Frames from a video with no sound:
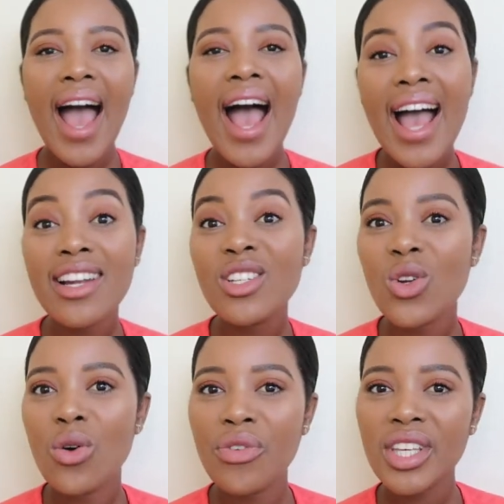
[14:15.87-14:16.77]
And
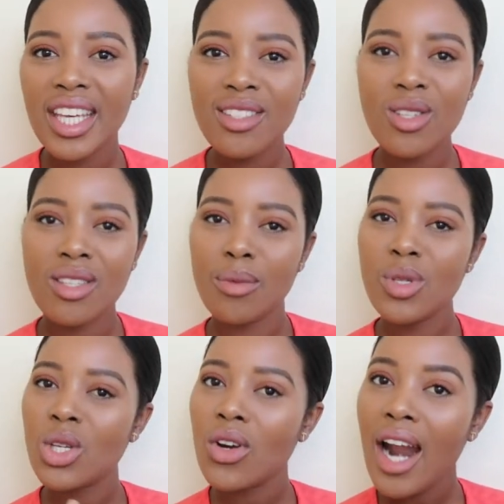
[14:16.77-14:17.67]
don't forget to
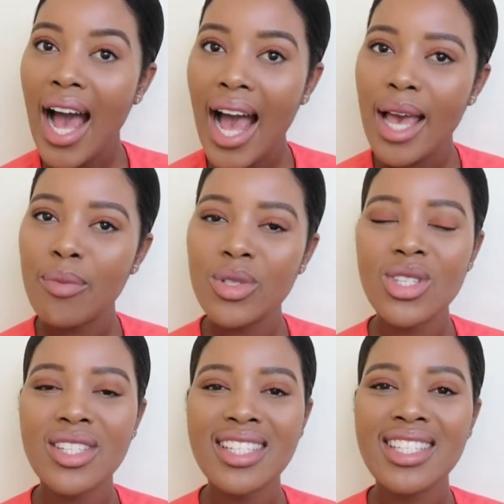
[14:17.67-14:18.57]
subscribe
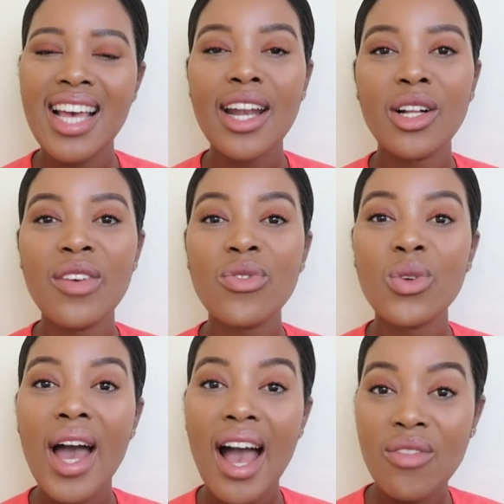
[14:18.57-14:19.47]
to this channel if
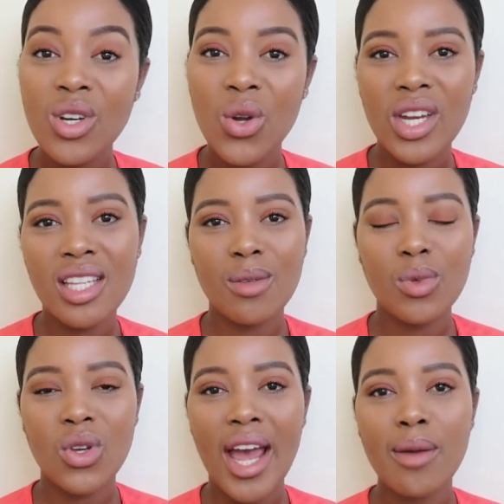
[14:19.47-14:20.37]
you haven't already
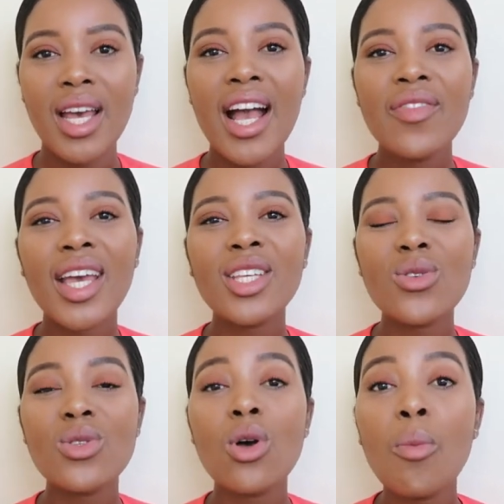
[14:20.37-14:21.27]
subscribed. Thank
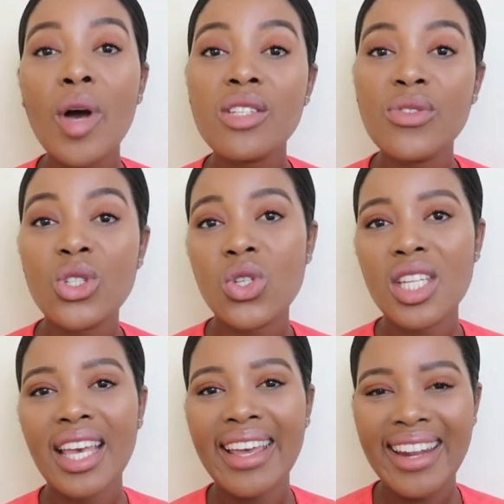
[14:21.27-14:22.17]
you so much for
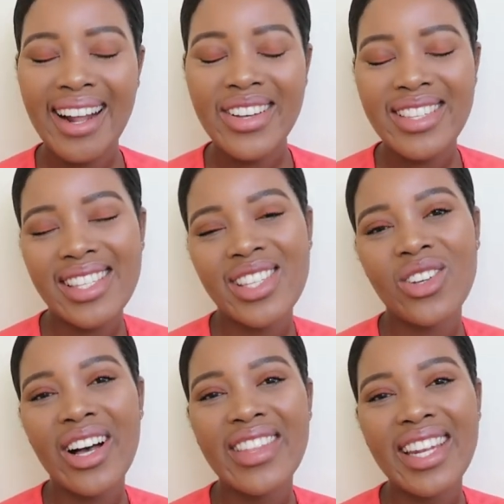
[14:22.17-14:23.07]
tuning in, and I'll see
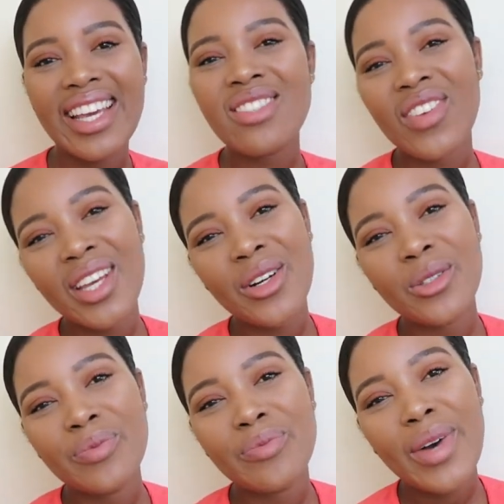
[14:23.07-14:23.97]
you on the next
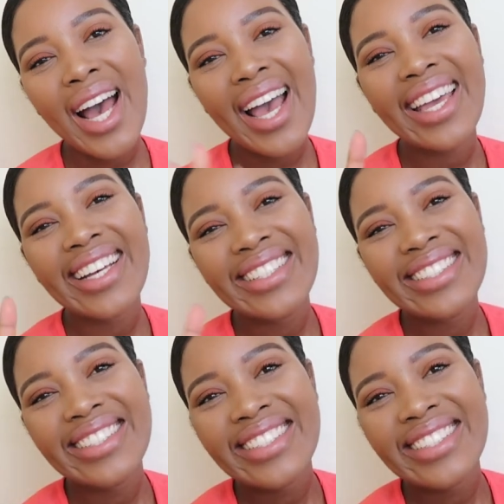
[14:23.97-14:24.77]
video. Bye.